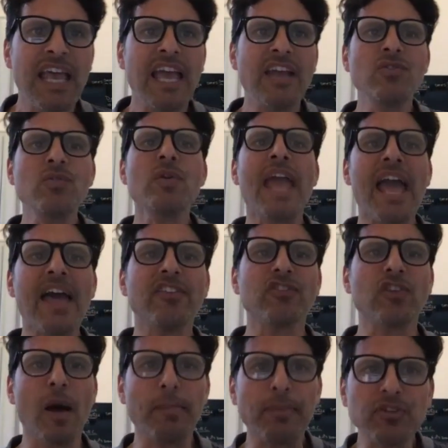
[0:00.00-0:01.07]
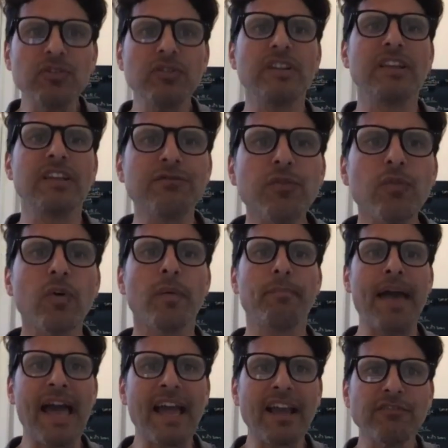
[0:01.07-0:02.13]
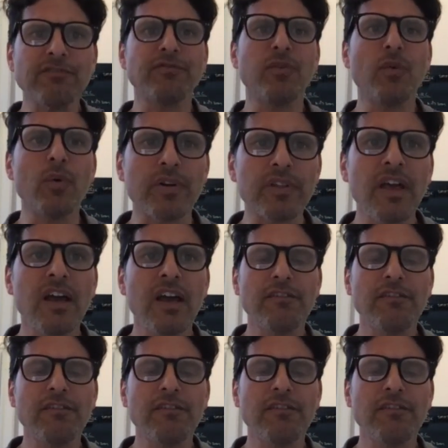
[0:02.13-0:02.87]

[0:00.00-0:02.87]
and you had this opportunity then for a back and forth